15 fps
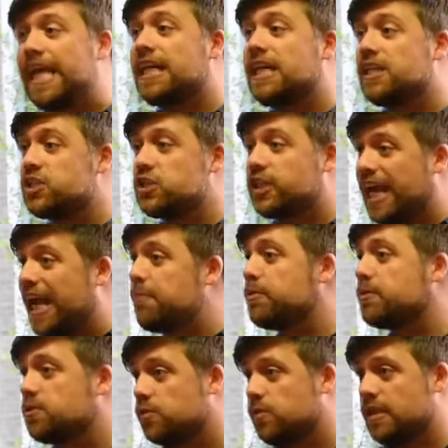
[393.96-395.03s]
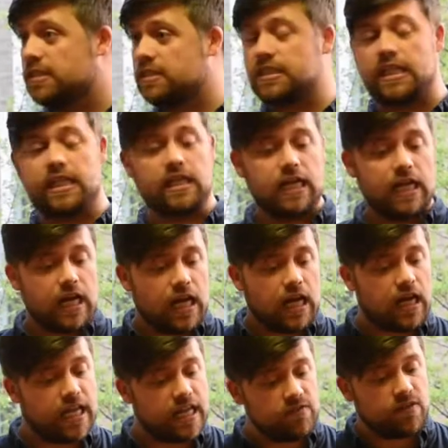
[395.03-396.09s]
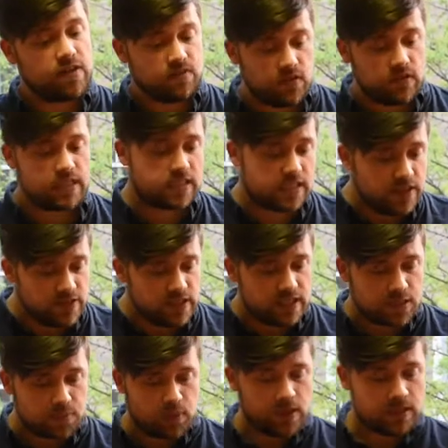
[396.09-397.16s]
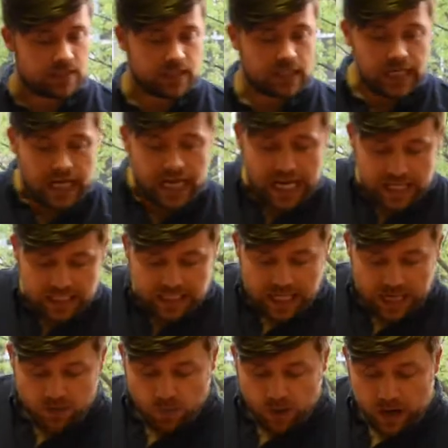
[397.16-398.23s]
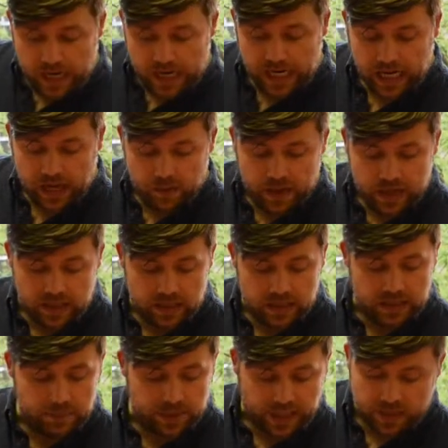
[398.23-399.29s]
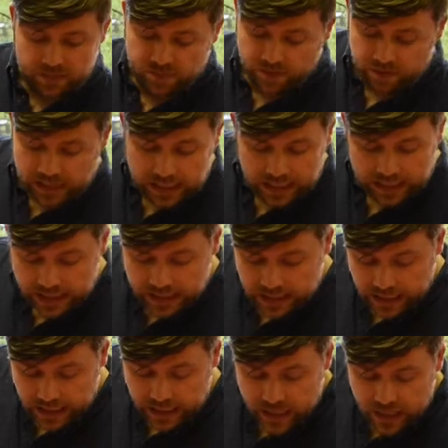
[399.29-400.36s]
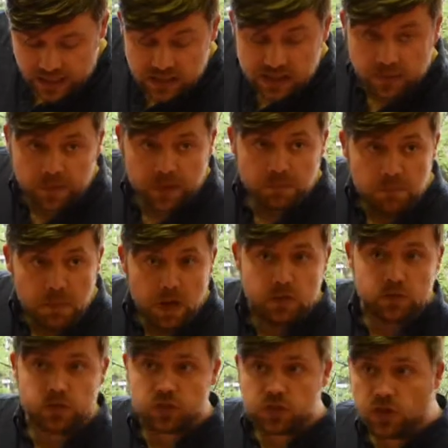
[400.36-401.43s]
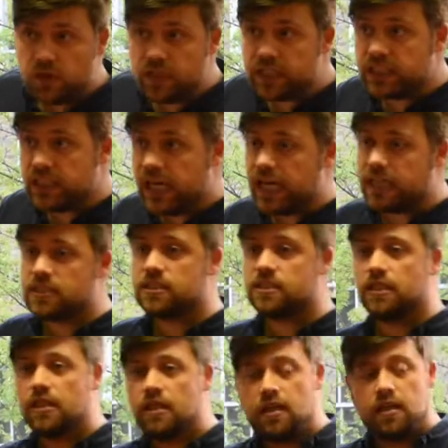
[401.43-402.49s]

English capital, as seen, even if not necessarily expressed in that way. I mean, it became very clear that some of the most solid yes